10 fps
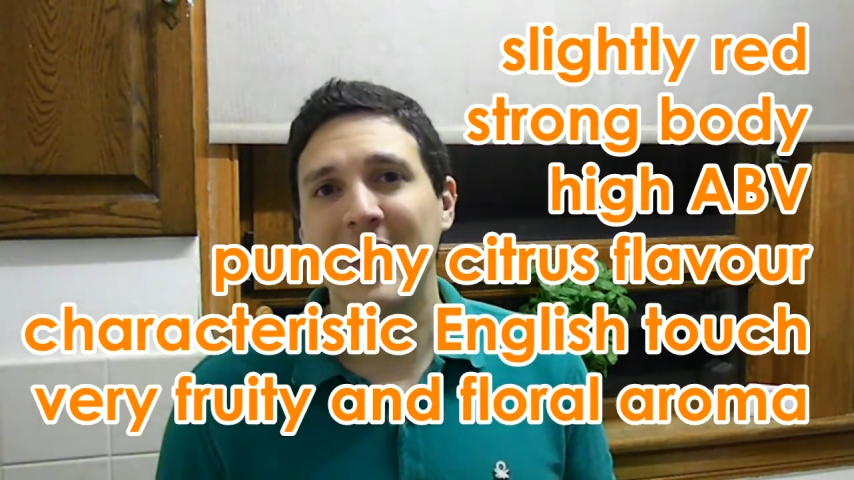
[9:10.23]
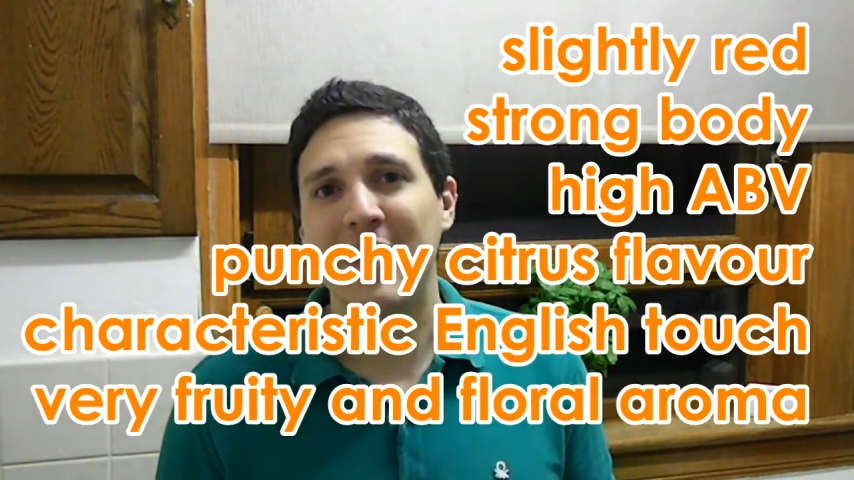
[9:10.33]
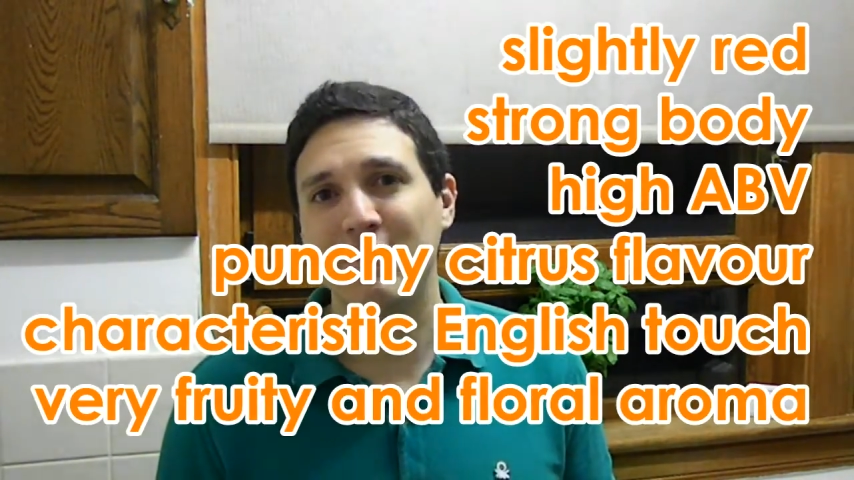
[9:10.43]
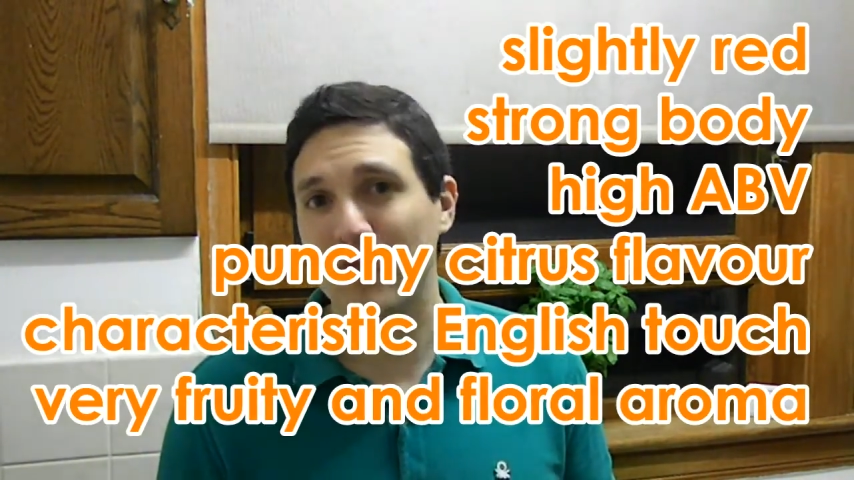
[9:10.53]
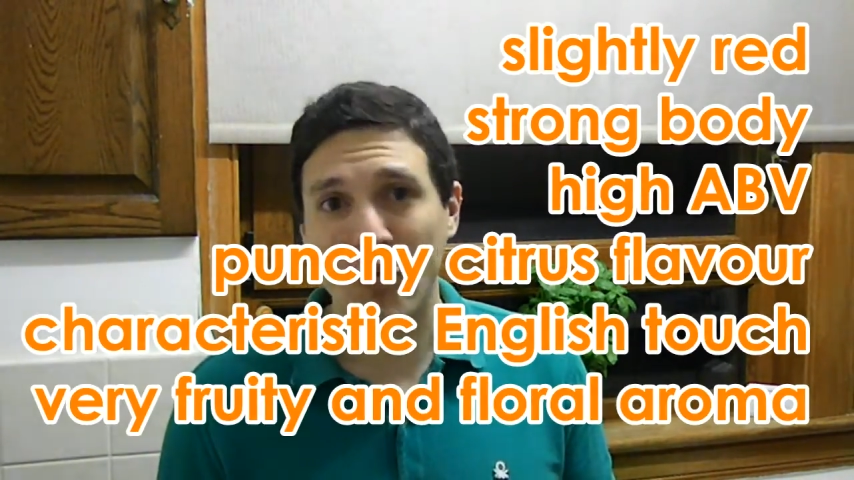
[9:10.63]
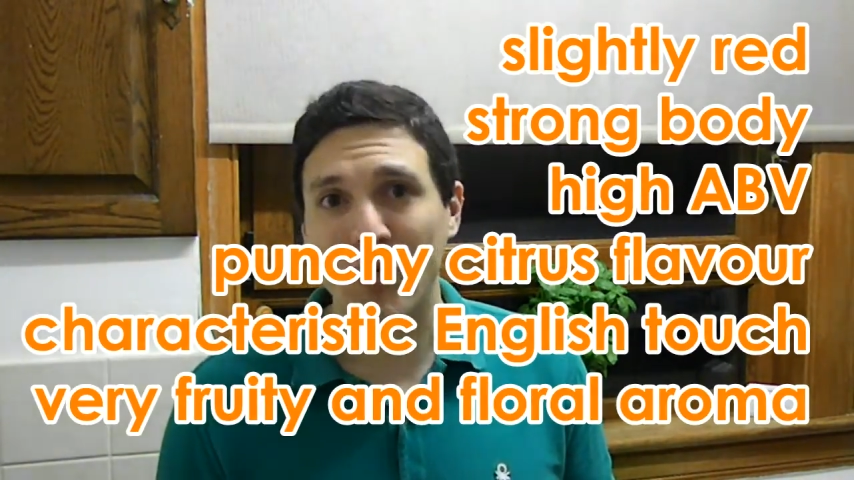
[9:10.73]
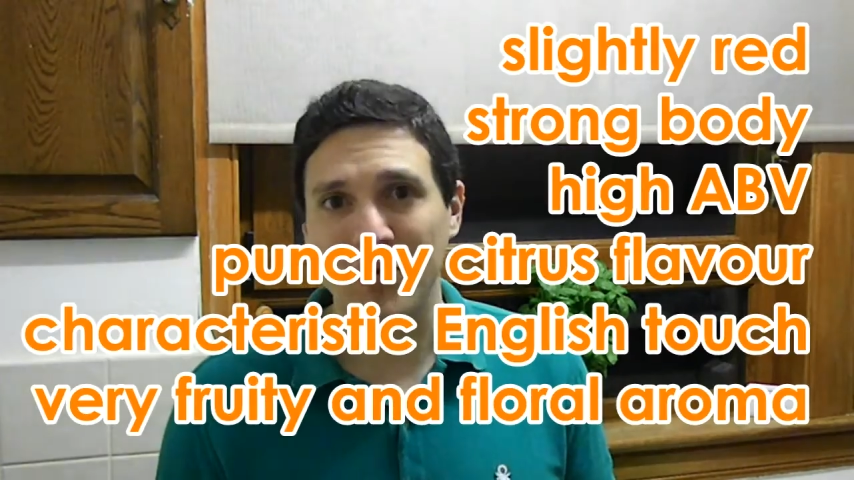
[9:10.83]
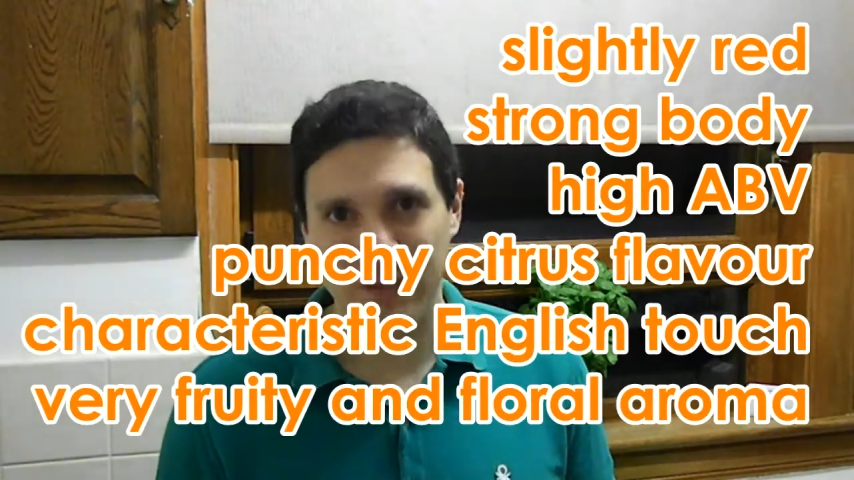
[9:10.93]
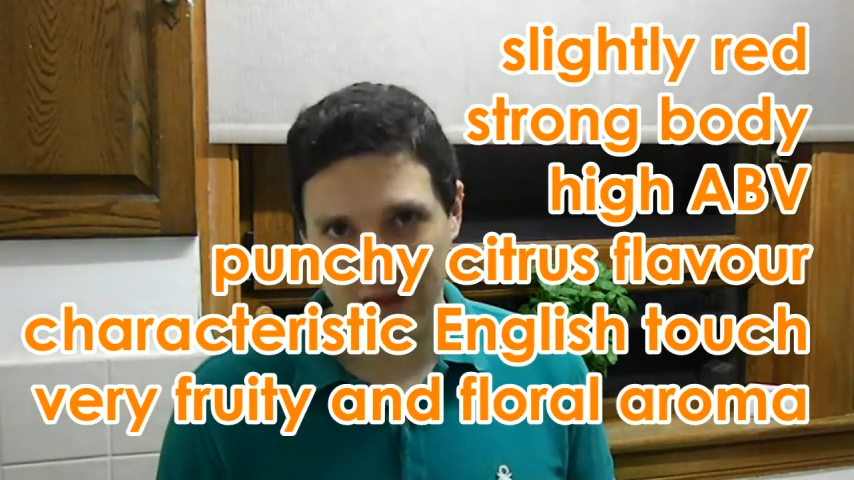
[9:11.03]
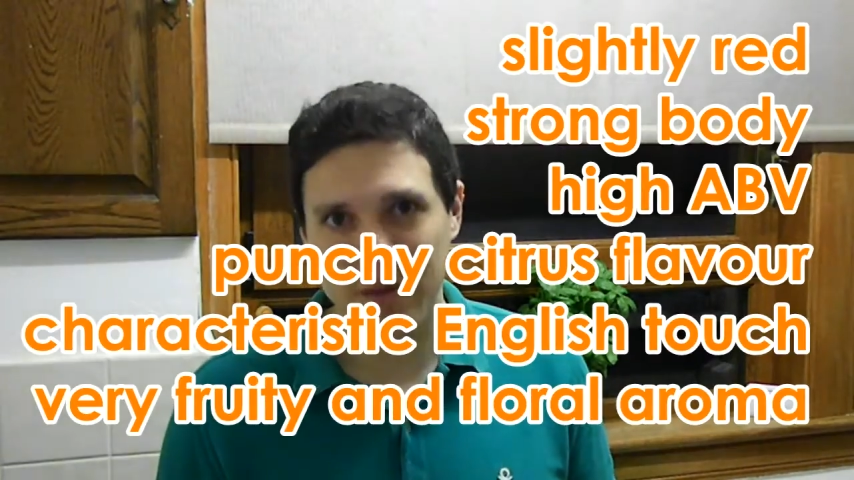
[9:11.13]
and
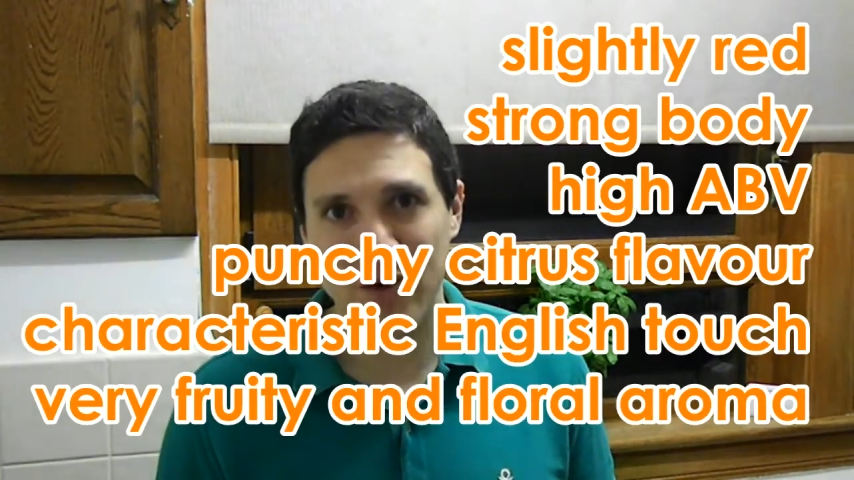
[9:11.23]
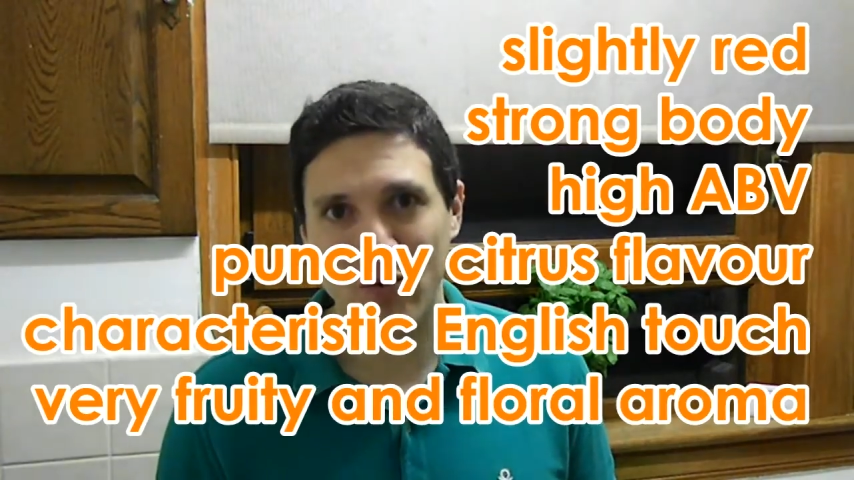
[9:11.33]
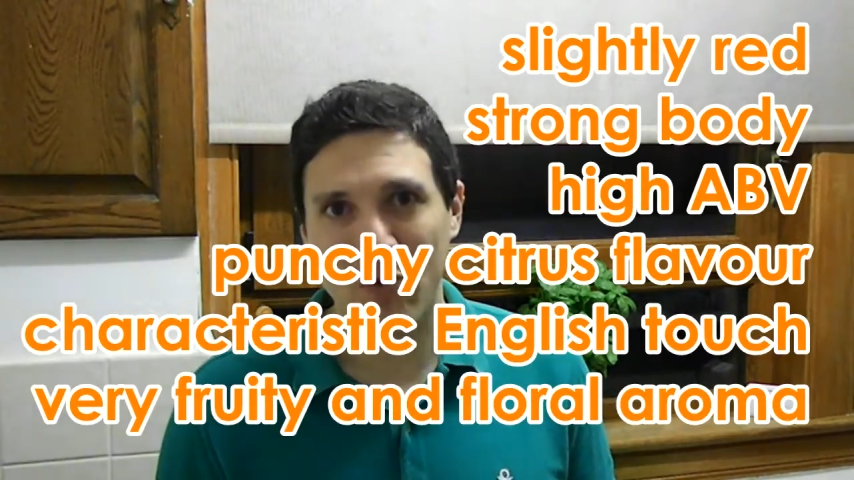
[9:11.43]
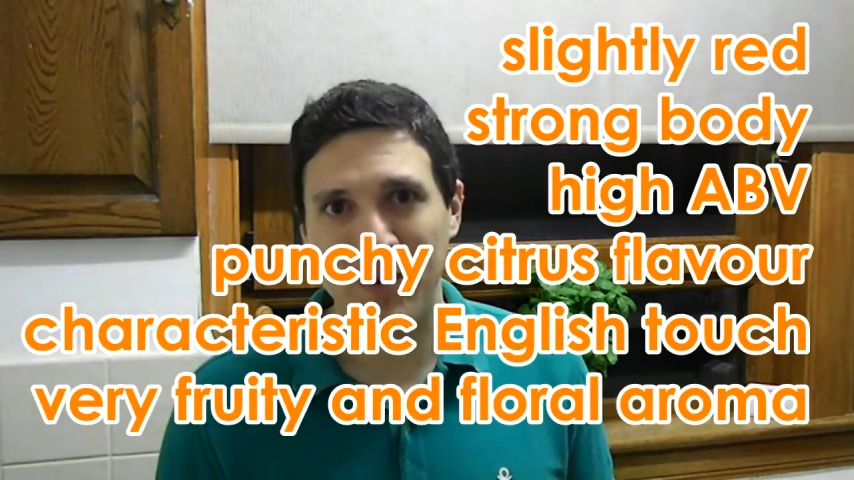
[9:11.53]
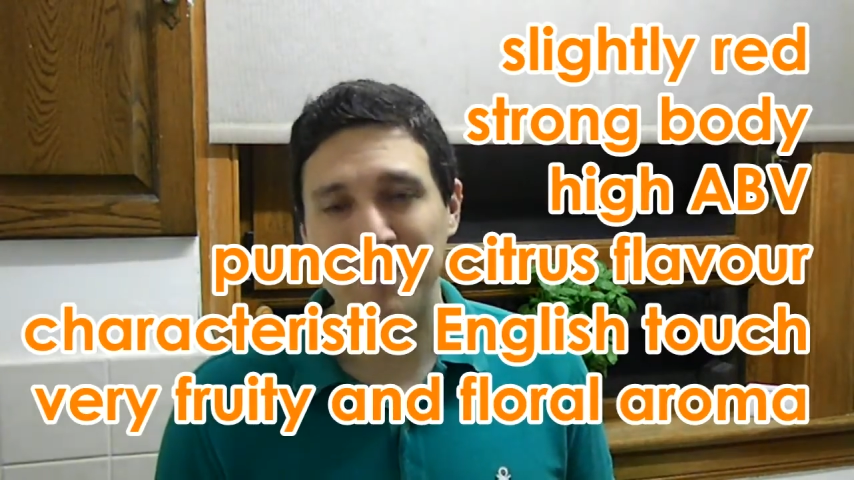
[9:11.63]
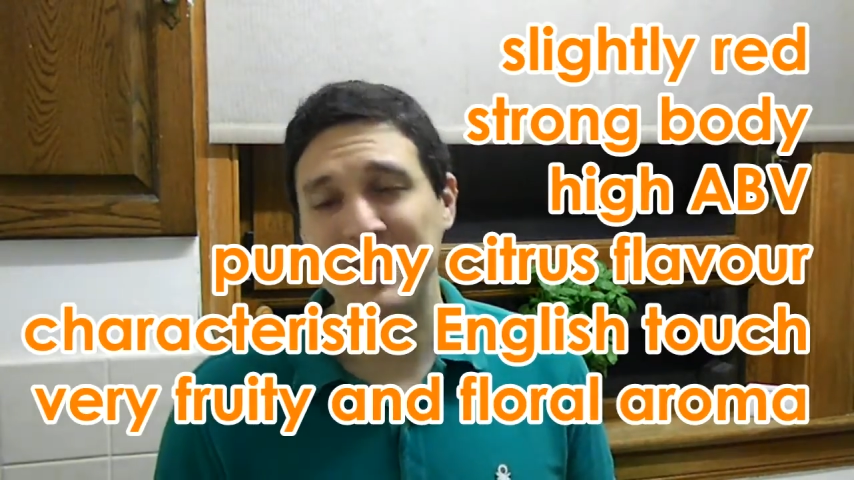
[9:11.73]
floral in the aroma.